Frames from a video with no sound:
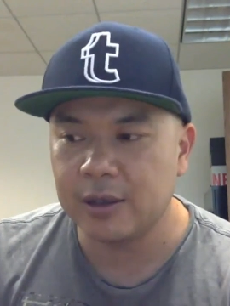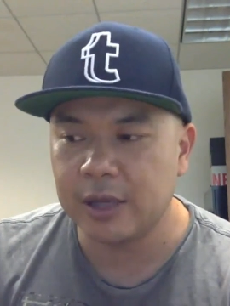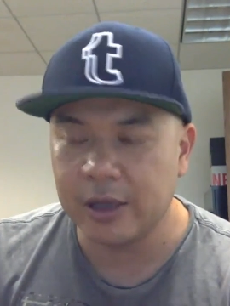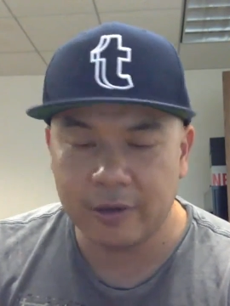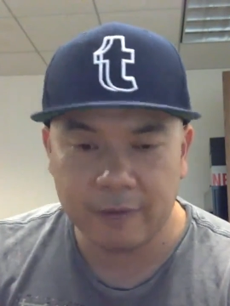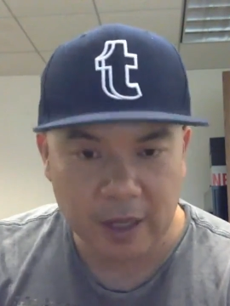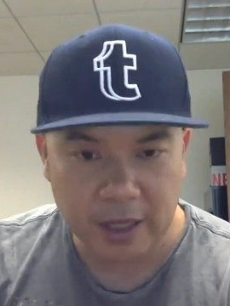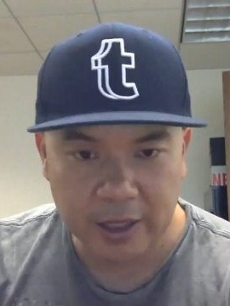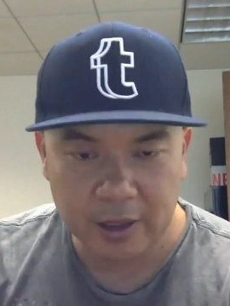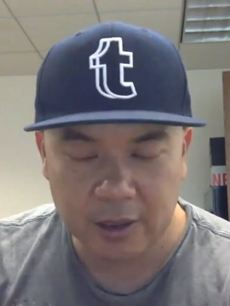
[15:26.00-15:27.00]
they
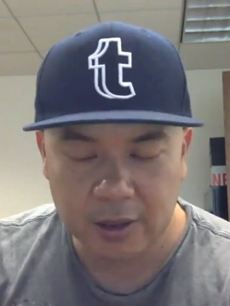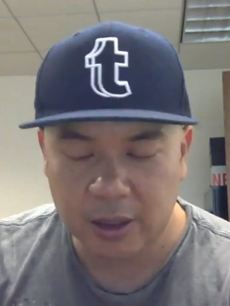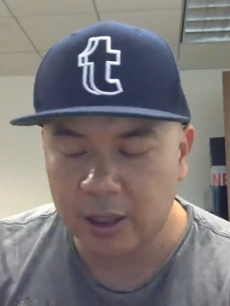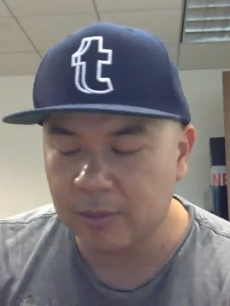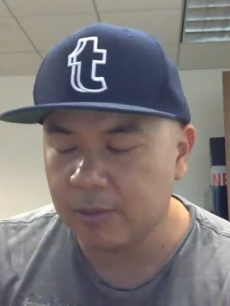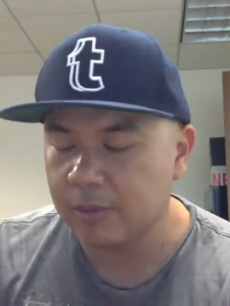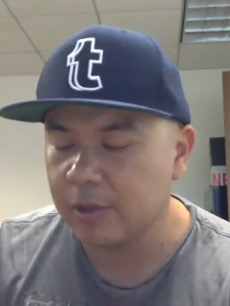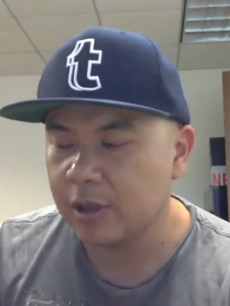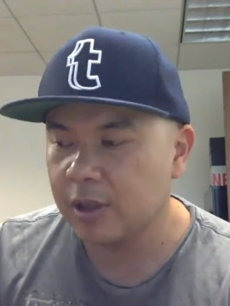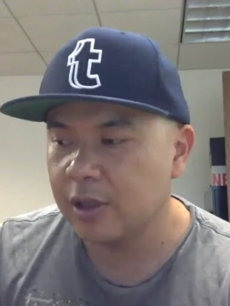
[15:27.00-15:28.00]
find
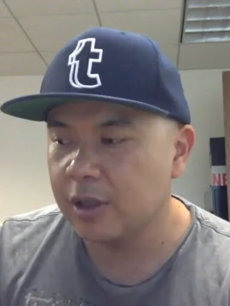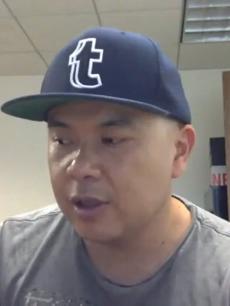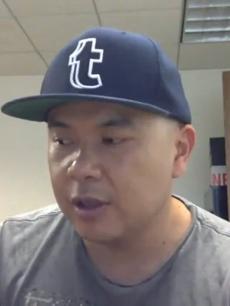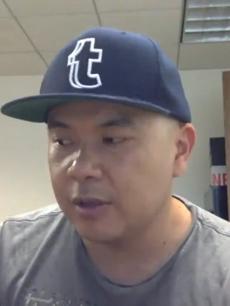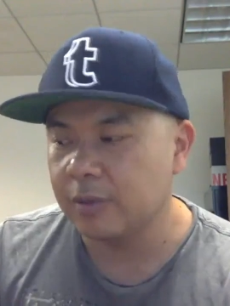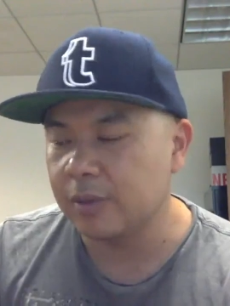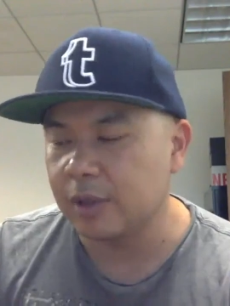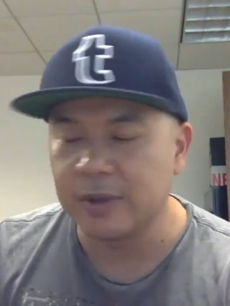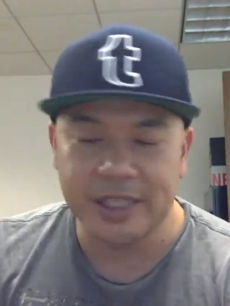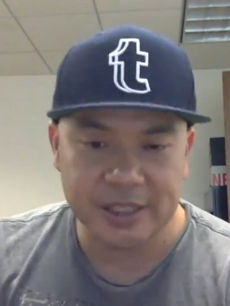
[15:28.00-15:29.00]
you know,
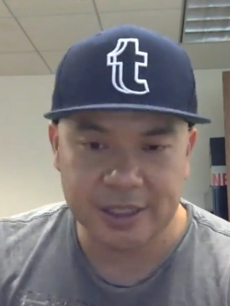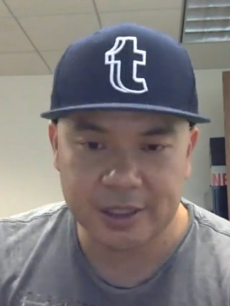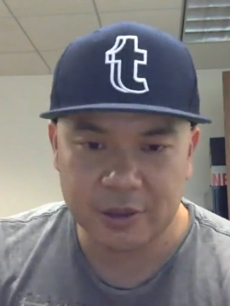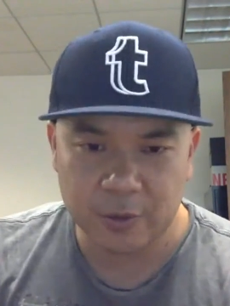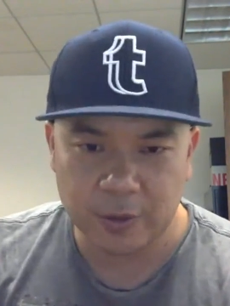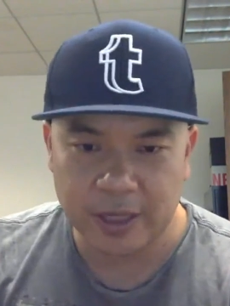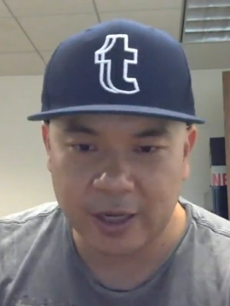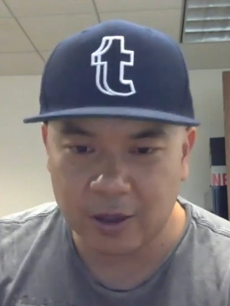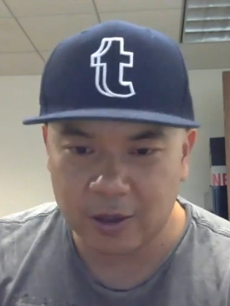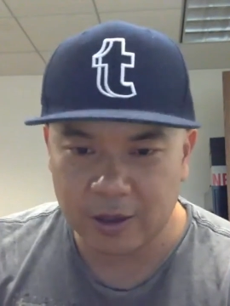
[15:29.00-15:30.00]
egregious to
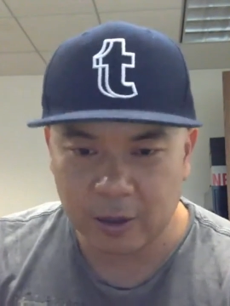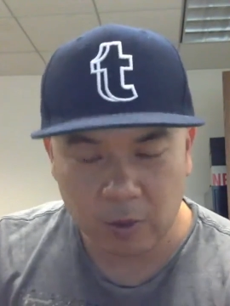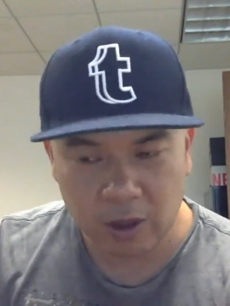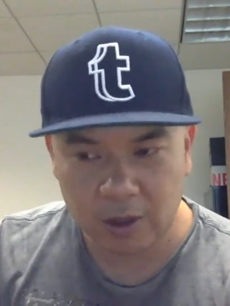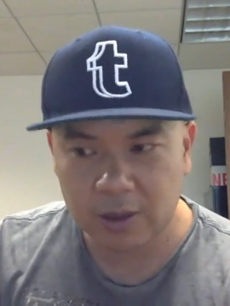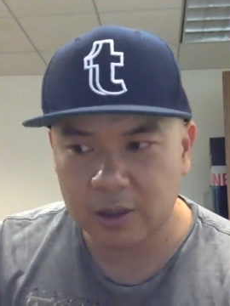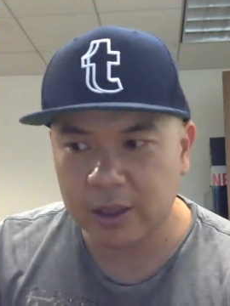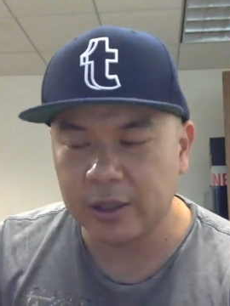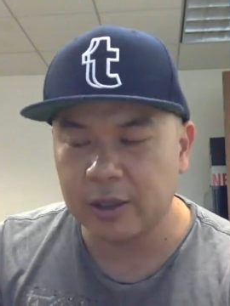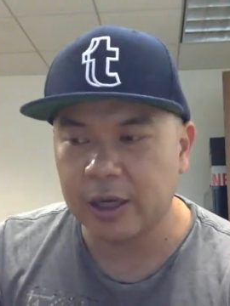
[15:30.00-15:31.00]
their work
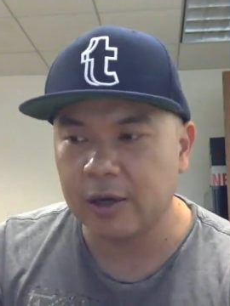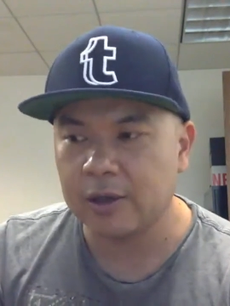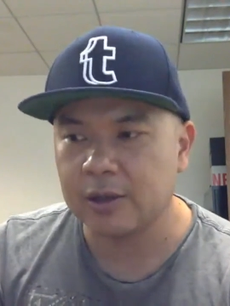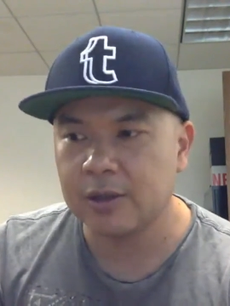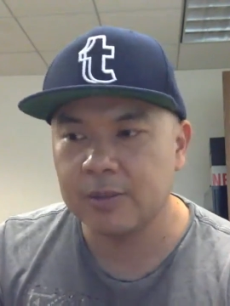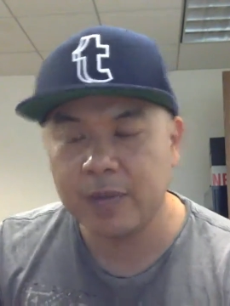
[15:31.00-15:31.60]
and their characters.